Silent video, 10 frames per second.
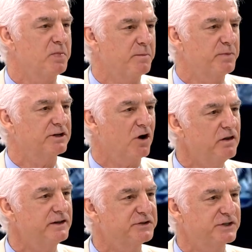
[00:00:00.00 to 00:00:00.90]
But
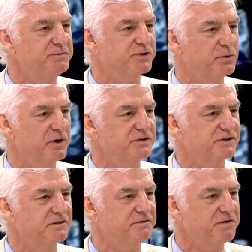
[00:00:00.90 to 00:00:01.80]
culling seems to us
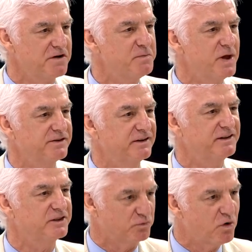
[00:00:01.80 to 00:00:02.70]
that
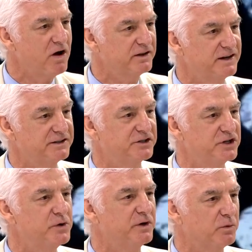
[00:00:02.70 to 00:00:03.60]
fundamentally the wrong thing to
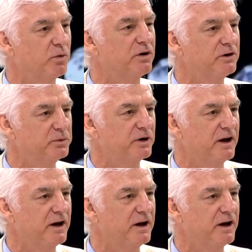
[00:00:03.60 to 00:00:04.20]
do in a world where